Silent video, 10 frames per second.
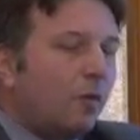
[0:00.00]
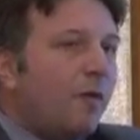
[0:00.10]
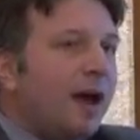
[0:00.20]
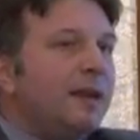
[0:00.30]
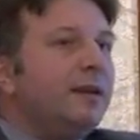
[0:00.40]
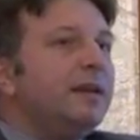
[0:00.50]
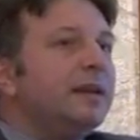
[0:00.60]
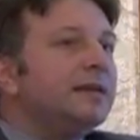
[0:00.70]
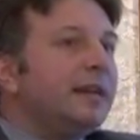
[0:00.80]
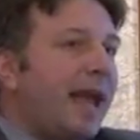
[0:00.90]
When
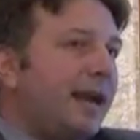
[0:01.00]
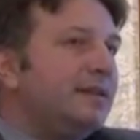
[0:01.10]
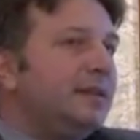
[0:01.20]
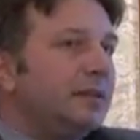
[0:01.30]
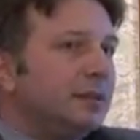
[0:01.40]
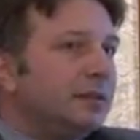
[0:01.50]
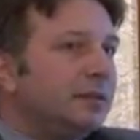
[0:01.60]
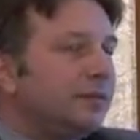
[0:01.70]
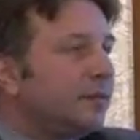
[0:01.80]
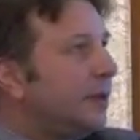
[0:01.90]
there is an
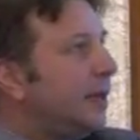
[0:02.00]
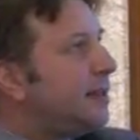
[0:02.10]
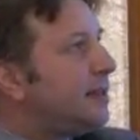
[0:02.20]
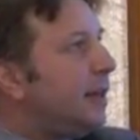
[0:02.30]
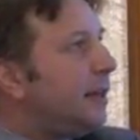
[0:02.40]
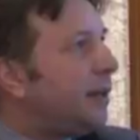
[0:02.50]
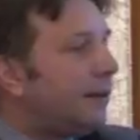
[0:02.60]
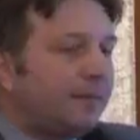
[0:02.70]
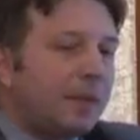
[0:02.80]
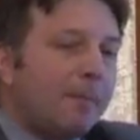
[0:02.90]
accident, let's say that
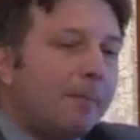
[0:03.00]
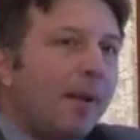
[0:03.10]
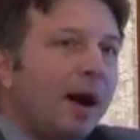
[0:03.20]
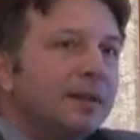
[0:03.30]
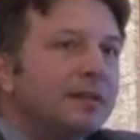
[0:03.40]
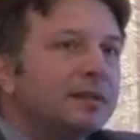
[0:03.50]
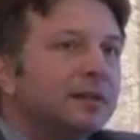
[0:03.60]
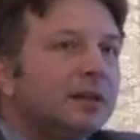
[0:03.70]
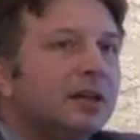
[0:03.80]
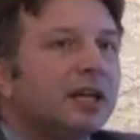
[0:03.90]
a bus
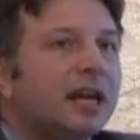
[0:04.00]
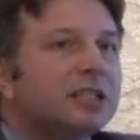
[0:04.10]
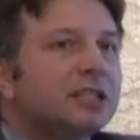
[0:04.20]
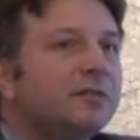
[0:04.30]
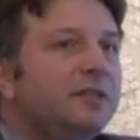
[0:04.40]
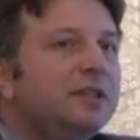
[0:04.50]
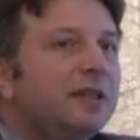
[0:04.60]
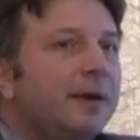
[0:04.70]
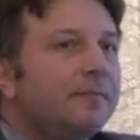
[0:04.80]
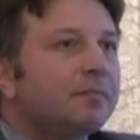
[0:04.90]
crashed
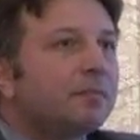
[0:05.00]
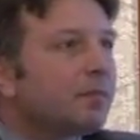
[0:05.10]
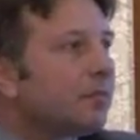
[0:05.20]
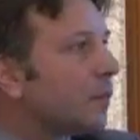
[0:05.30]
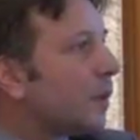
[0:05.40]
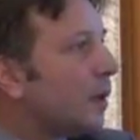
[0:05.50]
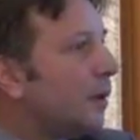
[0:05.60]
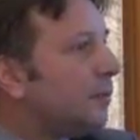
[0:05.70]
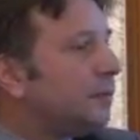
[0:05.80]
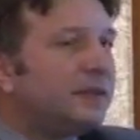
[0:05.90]
with a
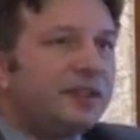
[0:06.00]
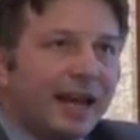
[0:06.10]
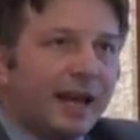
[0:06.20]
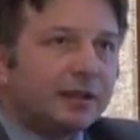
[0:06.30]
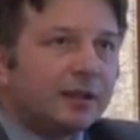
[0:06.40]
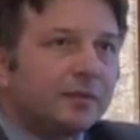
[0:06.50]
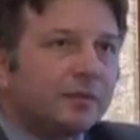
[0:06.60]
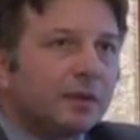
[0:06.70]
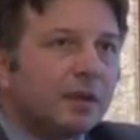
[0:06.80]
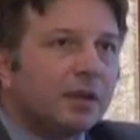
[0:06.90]
truck,
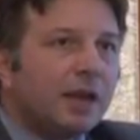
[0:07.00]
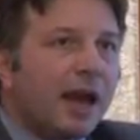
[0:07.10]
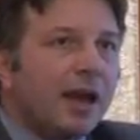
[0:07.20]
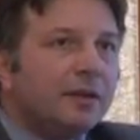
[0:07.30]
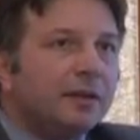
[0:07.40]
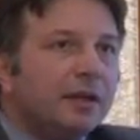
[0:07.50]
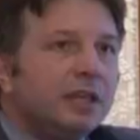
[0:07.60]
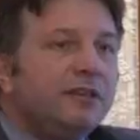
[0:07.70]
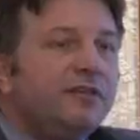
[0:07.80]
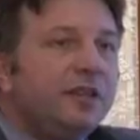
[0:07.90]
and
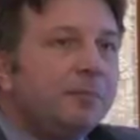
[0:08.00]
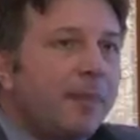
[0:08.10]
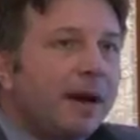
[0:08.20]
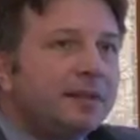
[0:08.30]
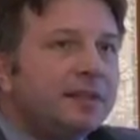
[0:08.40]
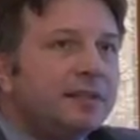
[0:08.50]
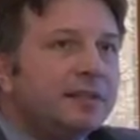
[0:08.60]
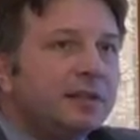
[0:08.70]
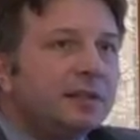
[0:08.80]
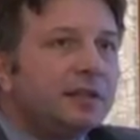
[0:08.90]
if the bus
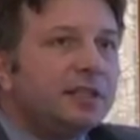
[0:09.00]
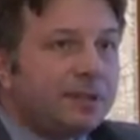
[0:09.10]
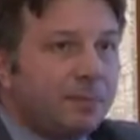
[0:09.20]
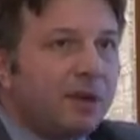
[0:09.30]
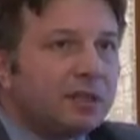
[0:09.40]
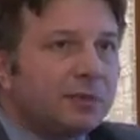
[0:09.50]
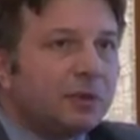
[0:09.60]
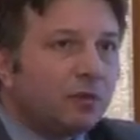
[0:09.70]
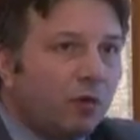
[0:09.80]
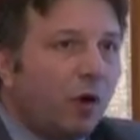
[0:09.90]
is
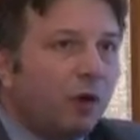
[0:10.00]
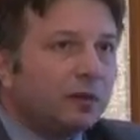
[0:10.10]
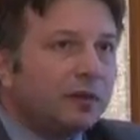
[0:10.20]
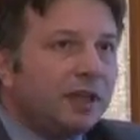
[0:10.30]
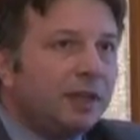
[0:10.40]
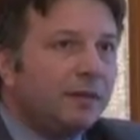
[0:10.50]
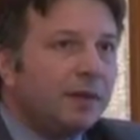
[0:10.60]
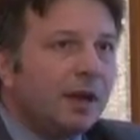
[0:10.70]
responsible, faulty,